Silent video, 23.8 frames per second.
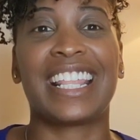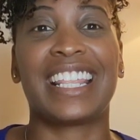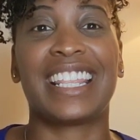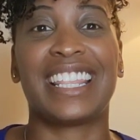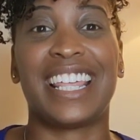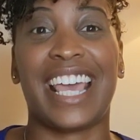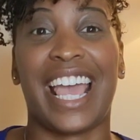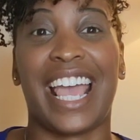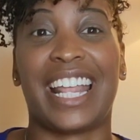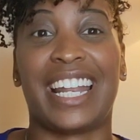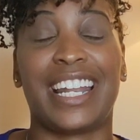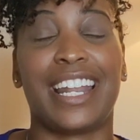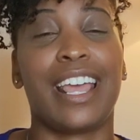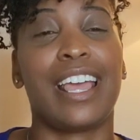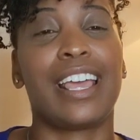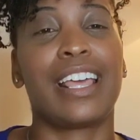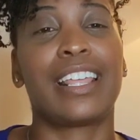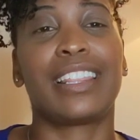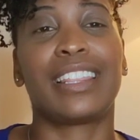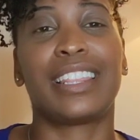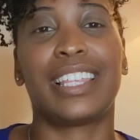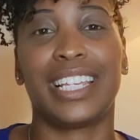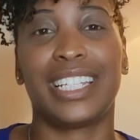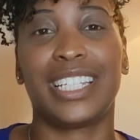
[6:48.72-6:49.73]
then
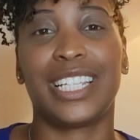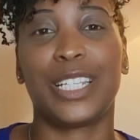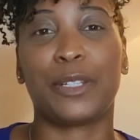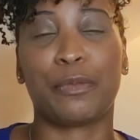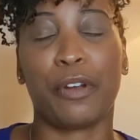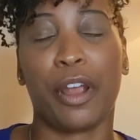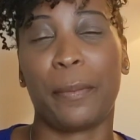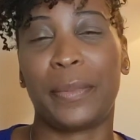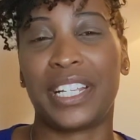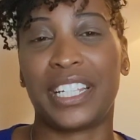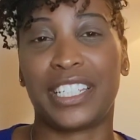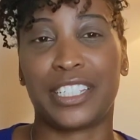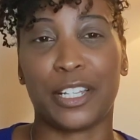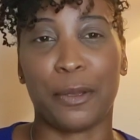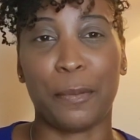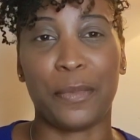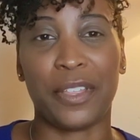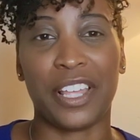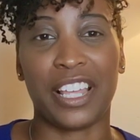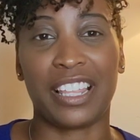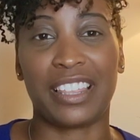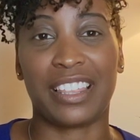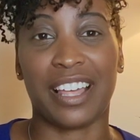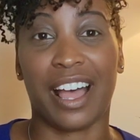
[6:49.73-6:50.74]
this is probably
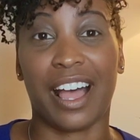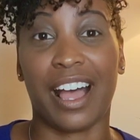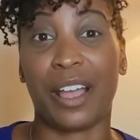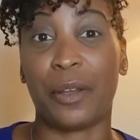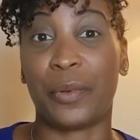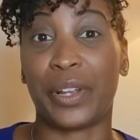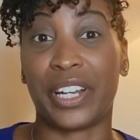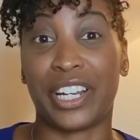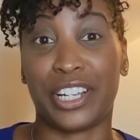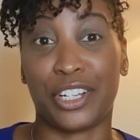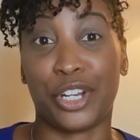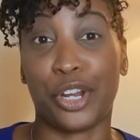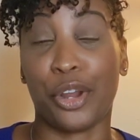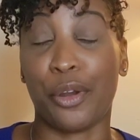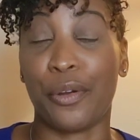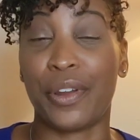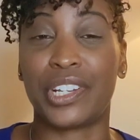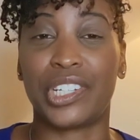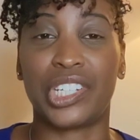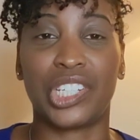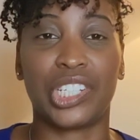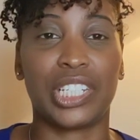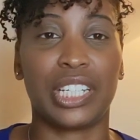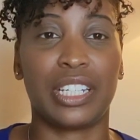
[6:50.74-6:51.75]
something that I would encourage
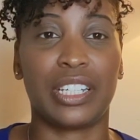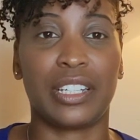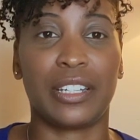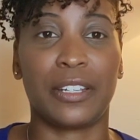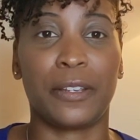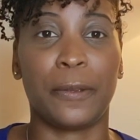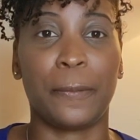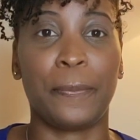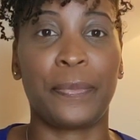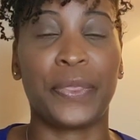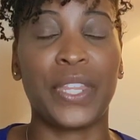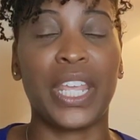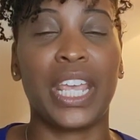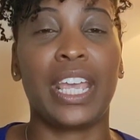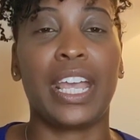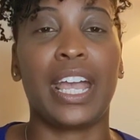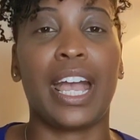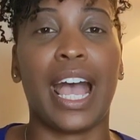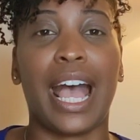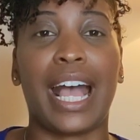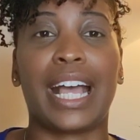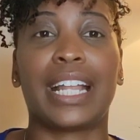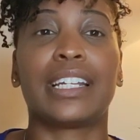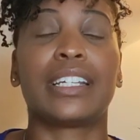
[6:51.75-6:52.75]
you to do.
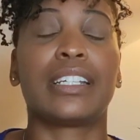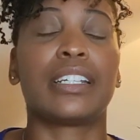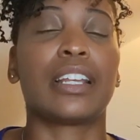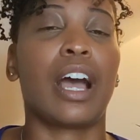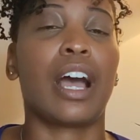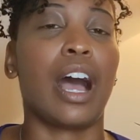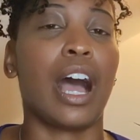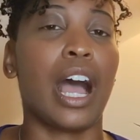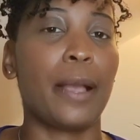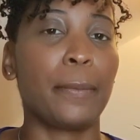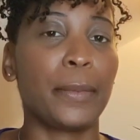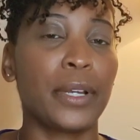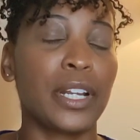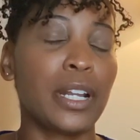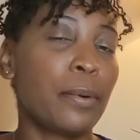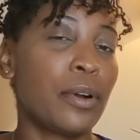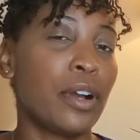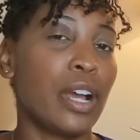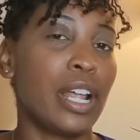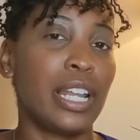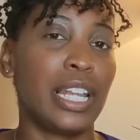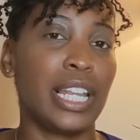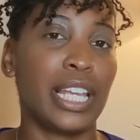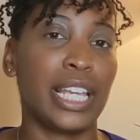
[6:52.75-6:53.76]
And I'm going to
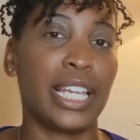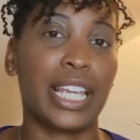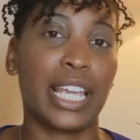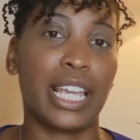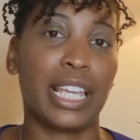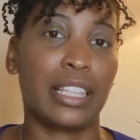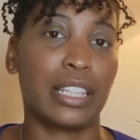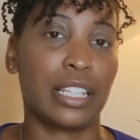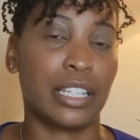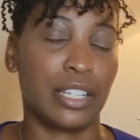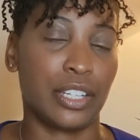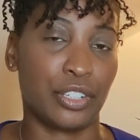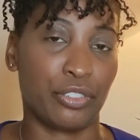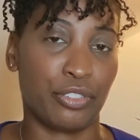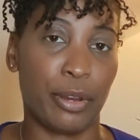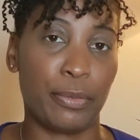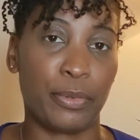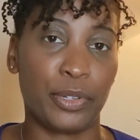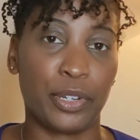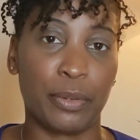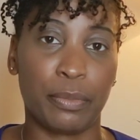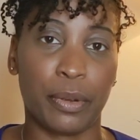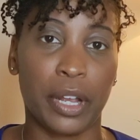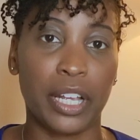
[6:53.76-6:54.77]
put a link in the
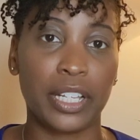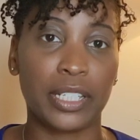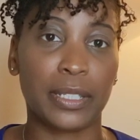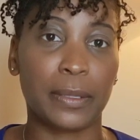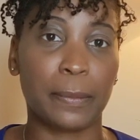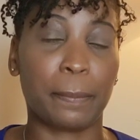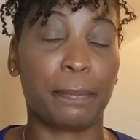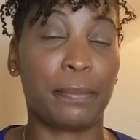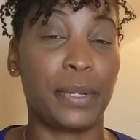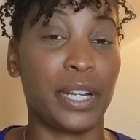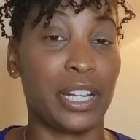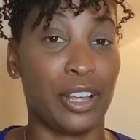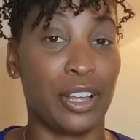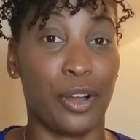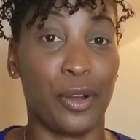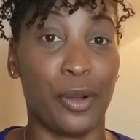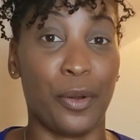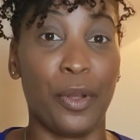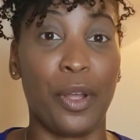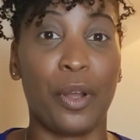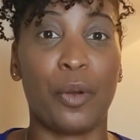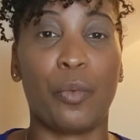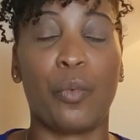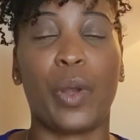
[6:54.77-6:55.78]
description box
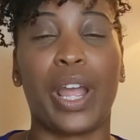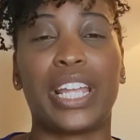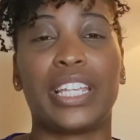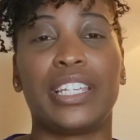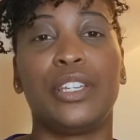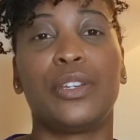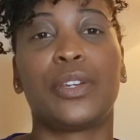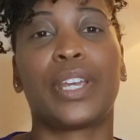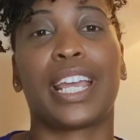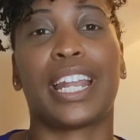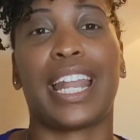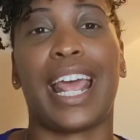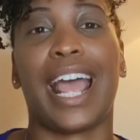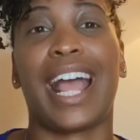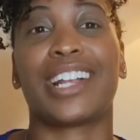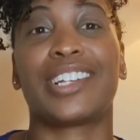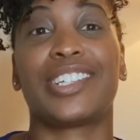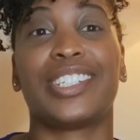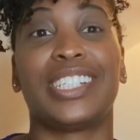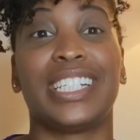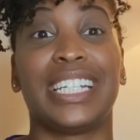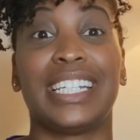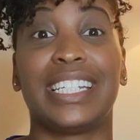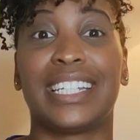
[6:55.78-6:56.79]
below where you can
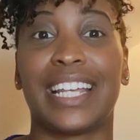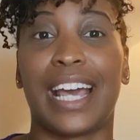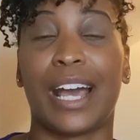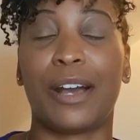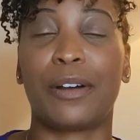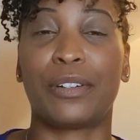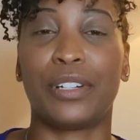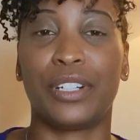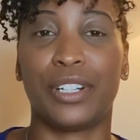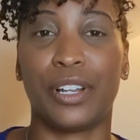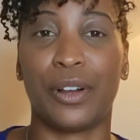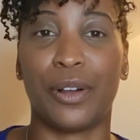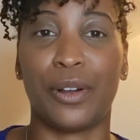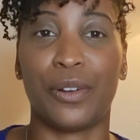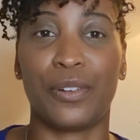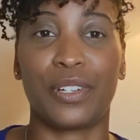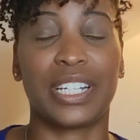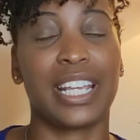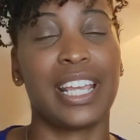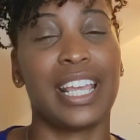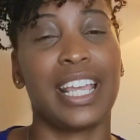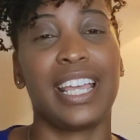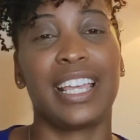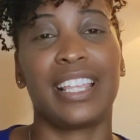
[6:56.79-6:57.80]
actually download
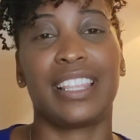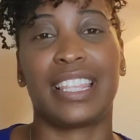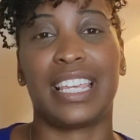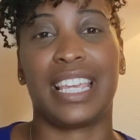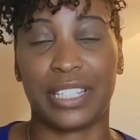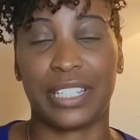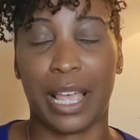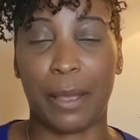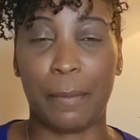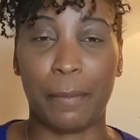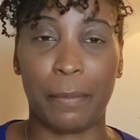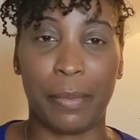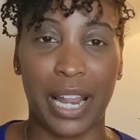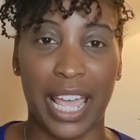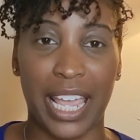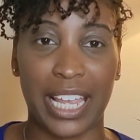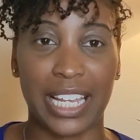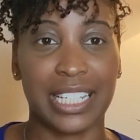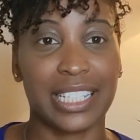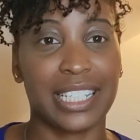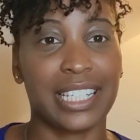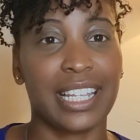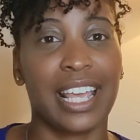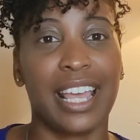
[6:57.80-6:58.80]
the
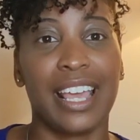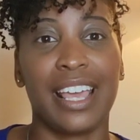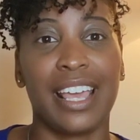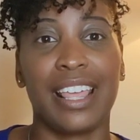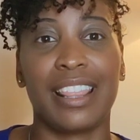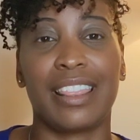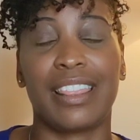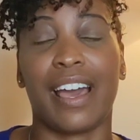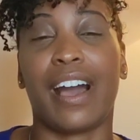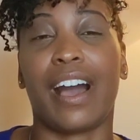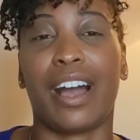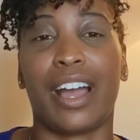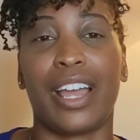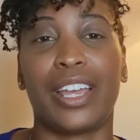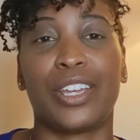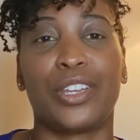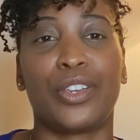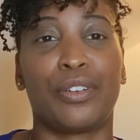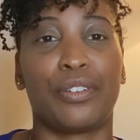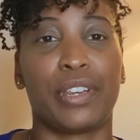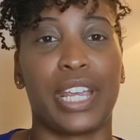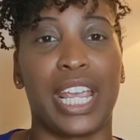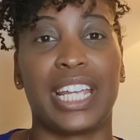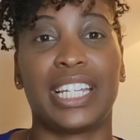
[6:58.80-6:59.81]
template that I
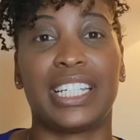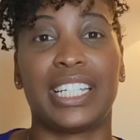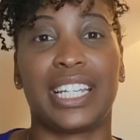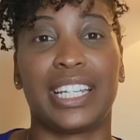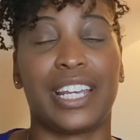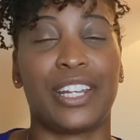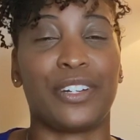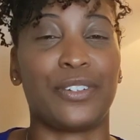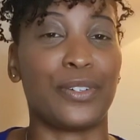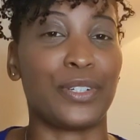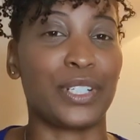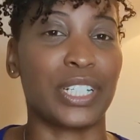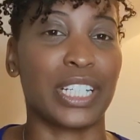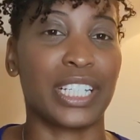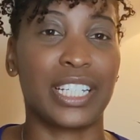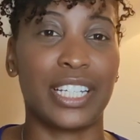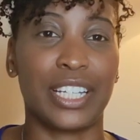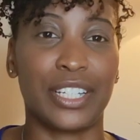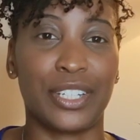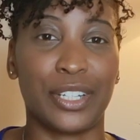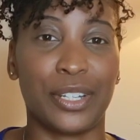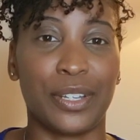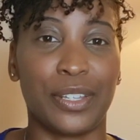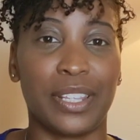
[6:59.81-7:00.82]
created in order to
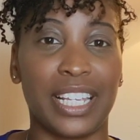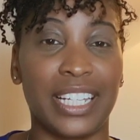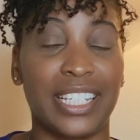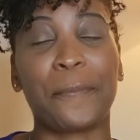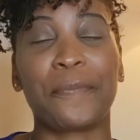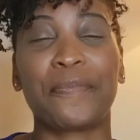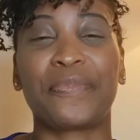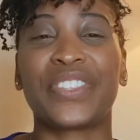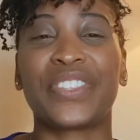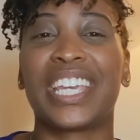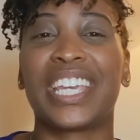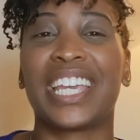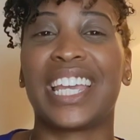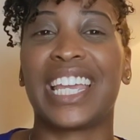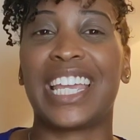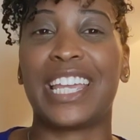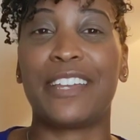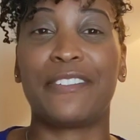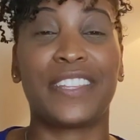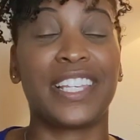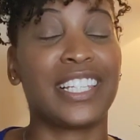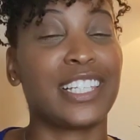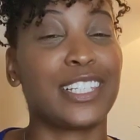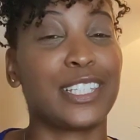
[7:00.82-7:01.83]
do this.
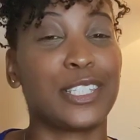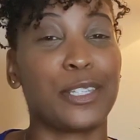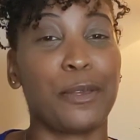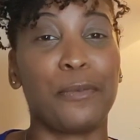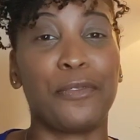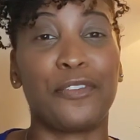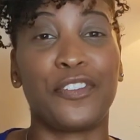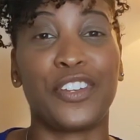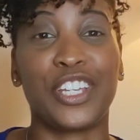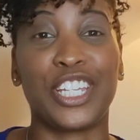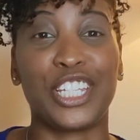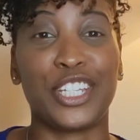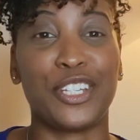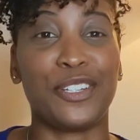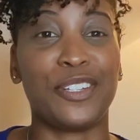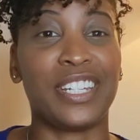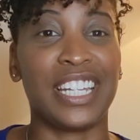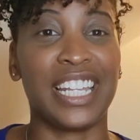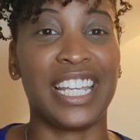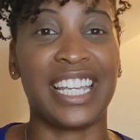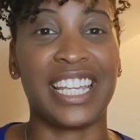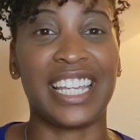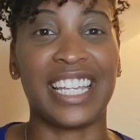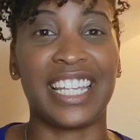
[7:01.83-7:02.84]
If this is something you
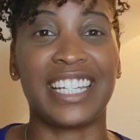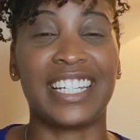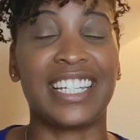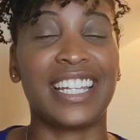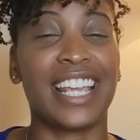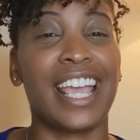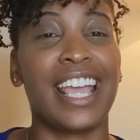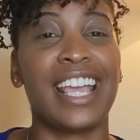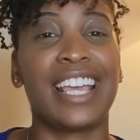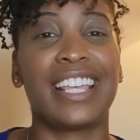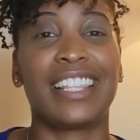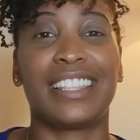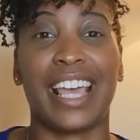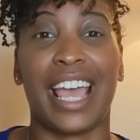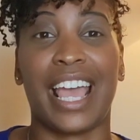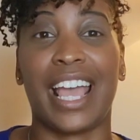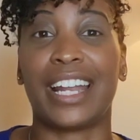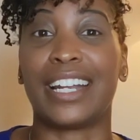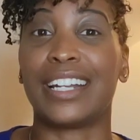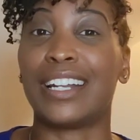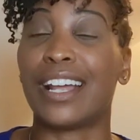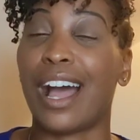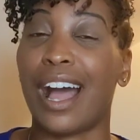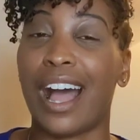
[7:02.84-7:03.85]
need,
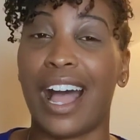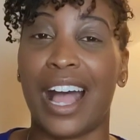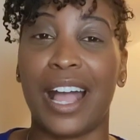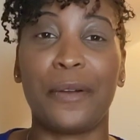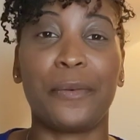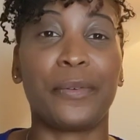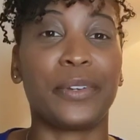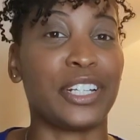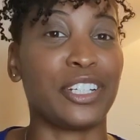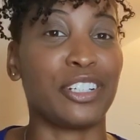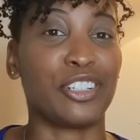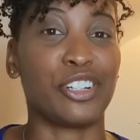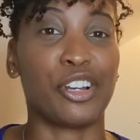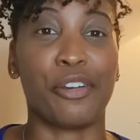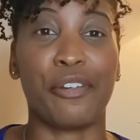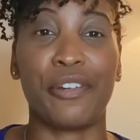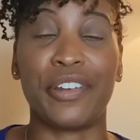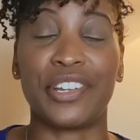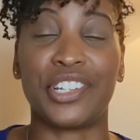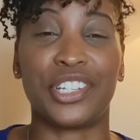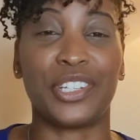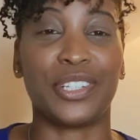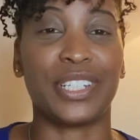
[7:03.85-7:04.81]
then I would encourage you